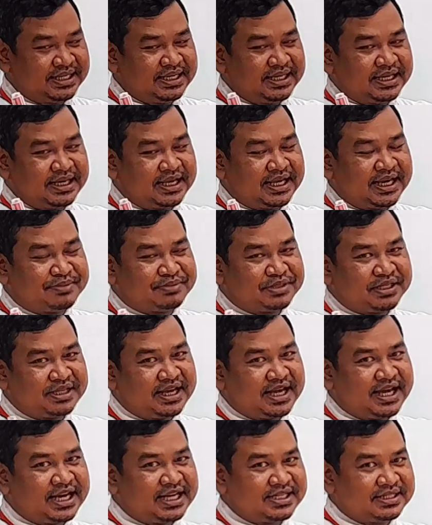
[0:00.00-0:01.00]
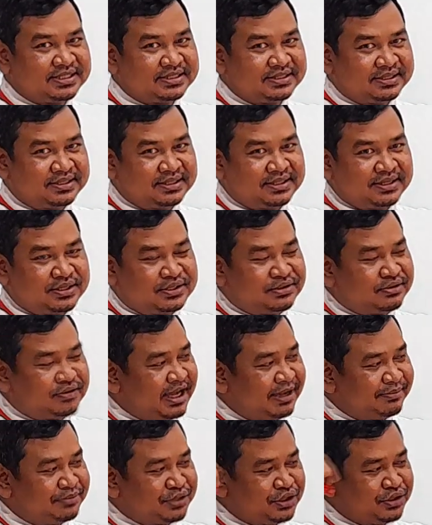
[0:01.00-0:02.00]
And after that you
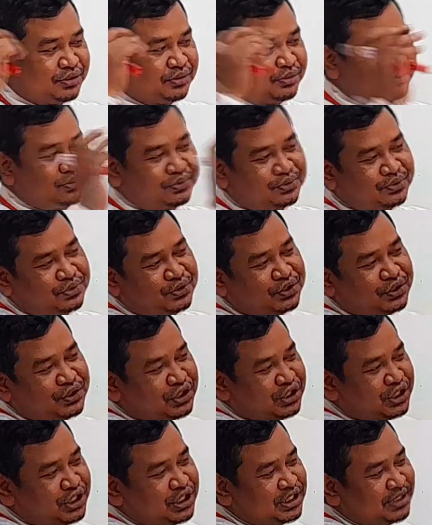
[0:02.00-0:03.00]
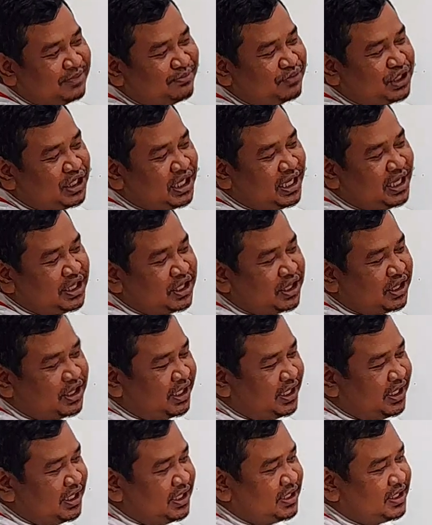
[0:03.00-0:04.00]
have to see something
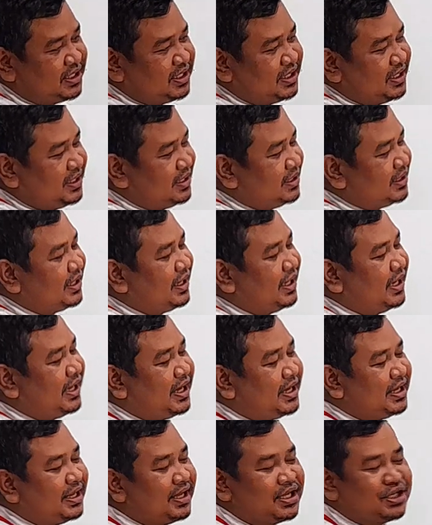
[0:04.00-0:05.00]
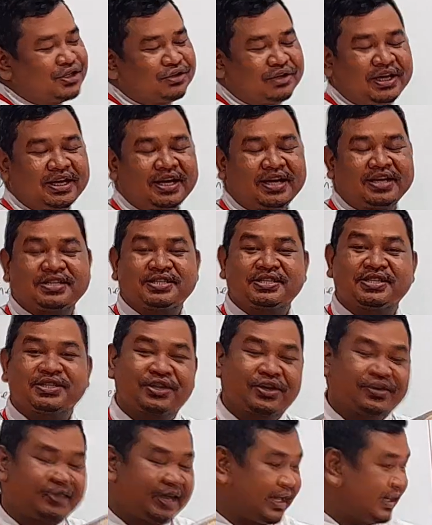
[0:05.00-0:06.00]
inside a gear, and then you can answer
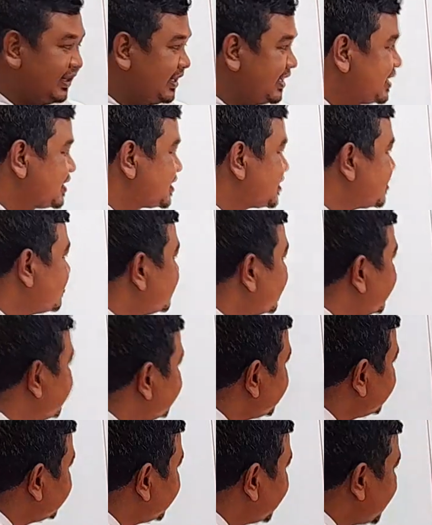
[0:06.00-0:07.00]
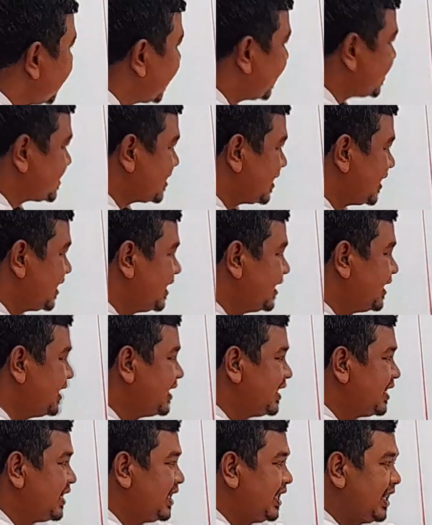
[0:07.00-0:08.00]
correctly. So number one,
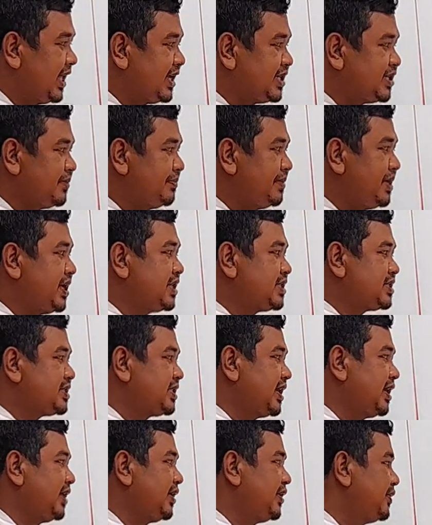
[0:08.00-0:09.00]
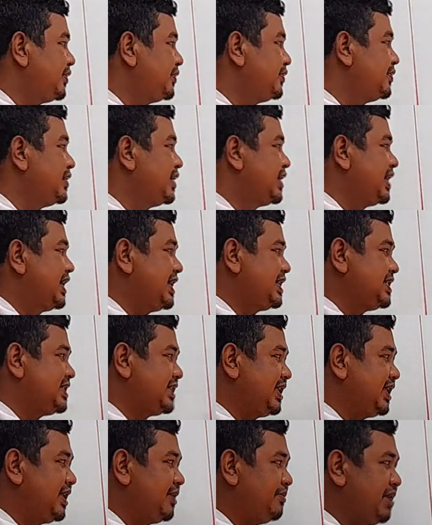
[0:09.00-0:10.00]
letter B, a stove is
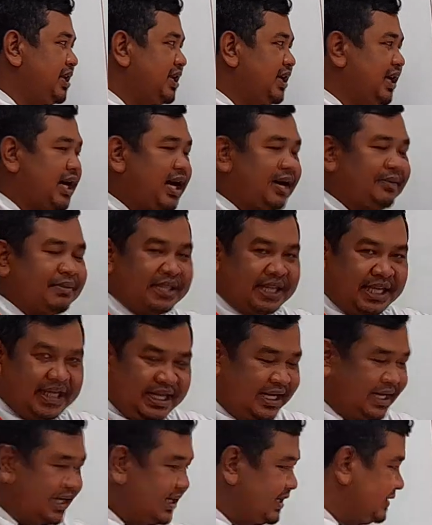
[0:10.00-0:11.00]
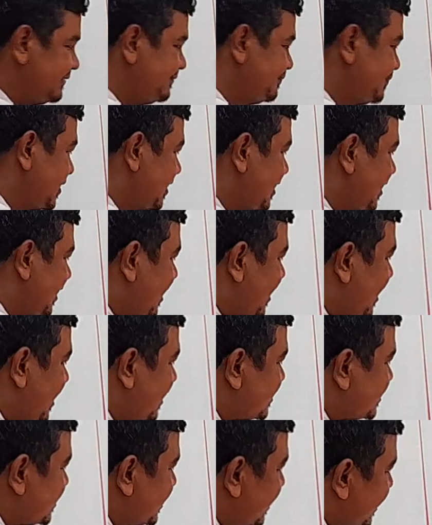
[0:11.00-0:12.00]
in the middle of a gear.
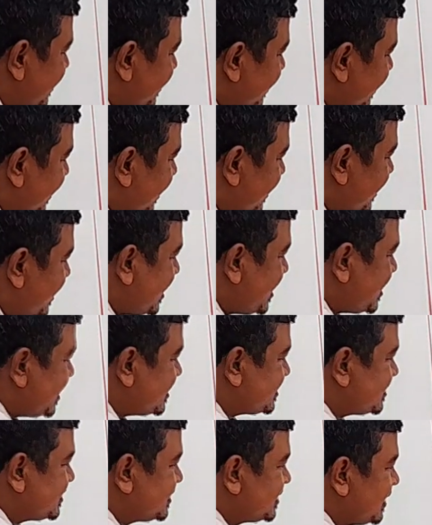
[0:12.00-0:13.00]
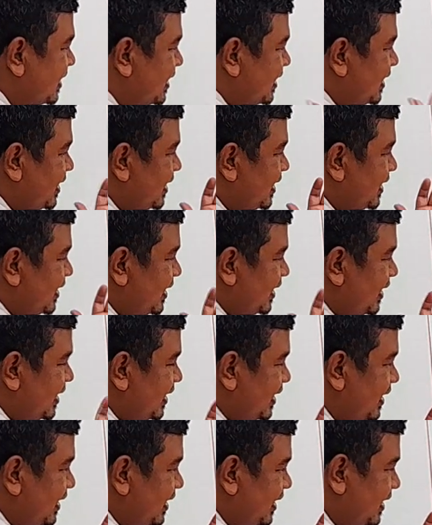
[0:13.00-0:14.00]
And letter A,
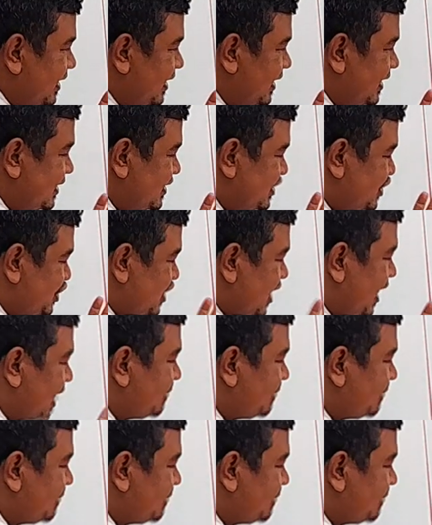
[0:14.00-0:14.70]
a